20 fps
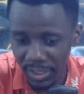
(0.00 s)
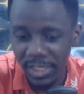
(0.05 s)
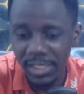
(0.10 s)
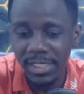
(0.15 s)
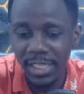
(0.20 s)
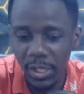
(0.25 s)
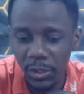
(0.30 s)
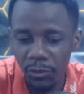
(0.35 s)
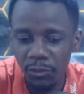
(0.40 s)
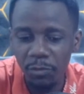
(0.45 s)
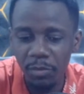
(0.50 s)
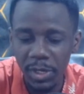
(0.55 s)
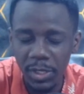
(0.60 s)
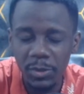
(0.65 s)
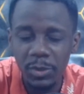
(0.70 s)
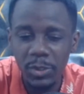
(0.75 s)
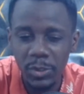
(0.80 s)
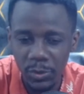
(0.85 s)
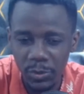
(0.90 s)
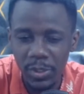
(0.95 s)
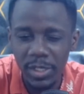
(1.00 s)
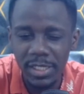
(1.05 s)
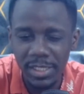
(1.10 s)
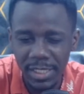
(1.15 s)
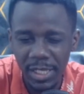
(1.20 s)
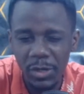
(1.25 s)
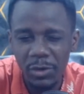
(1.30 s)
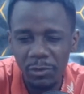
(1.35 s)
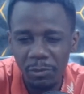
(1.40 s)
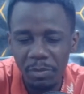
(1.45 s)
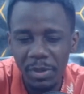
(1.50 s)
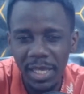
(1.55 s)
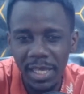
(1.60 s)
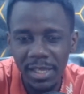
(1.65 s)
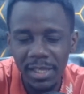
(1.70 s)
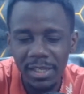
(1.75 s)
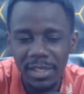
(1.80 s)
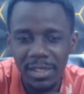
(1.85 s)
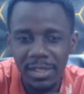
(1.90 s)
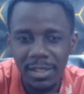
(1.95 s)
his style of play? Don't you know his style of
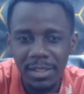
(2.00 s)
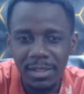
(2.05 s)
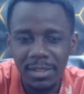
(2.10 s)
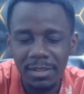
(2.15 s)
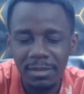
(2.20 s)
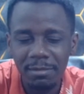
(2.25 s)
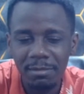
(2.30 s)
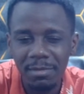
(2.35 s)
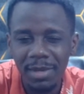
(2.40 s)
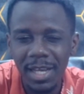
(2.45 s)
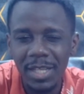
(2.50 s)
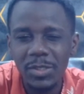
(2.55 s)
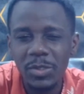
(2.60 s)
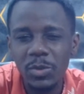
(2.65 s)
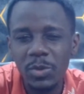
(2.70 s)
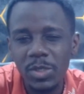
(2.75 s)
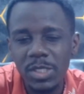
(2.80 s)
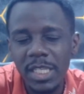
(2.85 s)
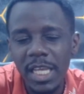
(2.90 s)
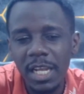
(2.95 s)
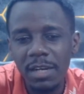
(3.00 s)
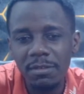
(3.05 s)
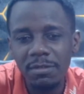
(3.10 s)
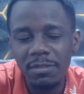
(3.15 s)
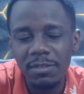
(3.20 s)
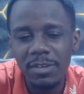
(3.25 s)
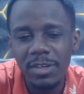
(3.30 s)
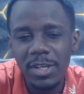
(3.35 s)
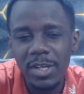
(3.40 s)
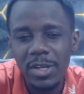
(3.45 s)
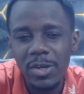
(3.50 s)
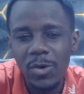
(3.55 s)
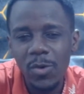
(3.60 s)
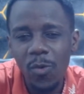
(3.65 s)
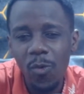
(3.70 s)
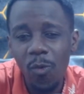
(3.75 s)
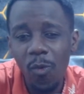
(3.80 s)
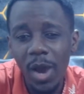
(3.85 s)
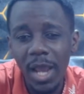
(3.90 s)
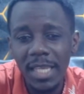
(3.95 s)
play? Ask yourself,
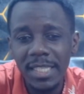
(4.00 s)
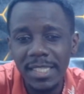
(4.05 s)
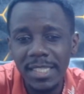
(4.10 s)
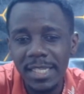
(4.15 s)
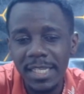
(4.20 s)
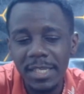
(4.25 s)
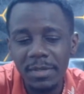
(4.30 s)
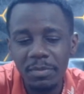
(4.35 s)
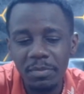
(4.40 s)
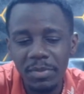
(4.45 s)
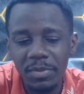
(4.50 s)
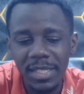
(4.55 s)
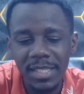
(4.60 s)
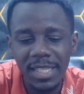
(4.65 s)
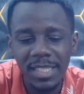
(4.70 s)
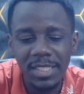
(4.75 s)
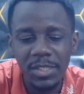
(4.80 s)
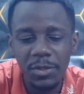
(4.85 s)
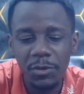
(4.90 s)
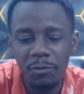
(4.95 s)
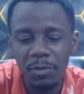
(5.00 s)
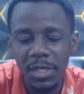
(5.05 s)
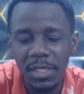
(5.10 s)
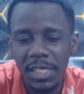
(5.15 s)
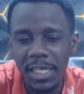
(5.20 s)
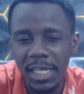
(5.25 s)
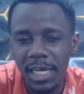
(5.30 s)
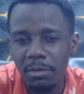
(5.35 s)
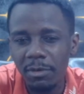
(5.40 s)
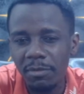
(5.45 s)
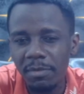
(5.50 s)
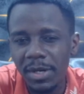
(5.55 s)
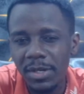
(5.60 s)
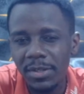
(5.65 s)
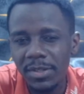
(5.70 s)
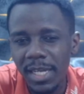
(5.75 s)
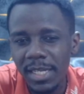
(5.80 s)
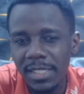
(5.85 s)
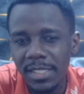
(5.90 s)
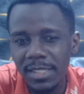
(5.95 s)
why isn't he bringing that style of play to the club of Man
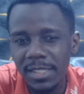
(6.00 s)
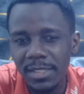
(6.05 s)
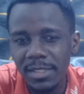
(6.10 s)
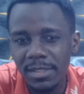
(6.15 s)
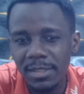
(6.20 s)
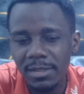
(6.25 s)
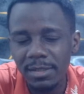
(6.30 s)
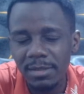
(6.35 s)
United?